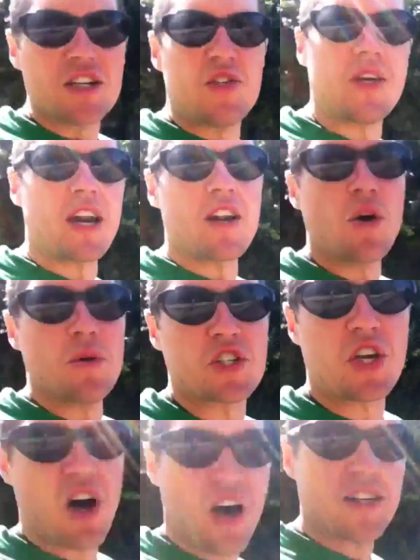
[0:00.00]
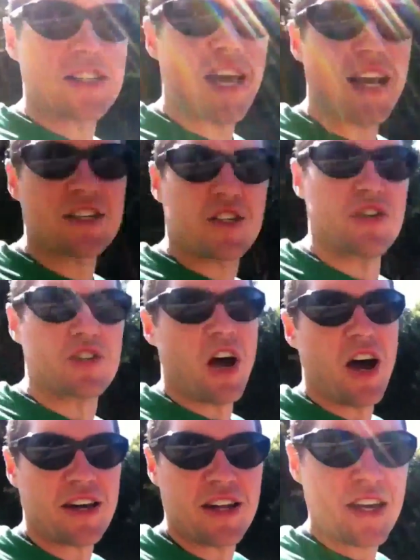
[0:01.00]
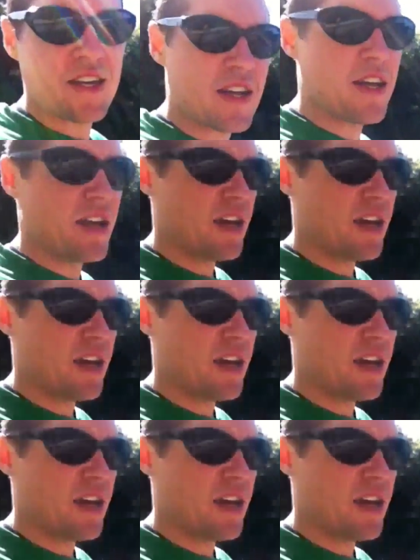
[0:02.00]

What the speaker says: so you got to know which context you're talking in.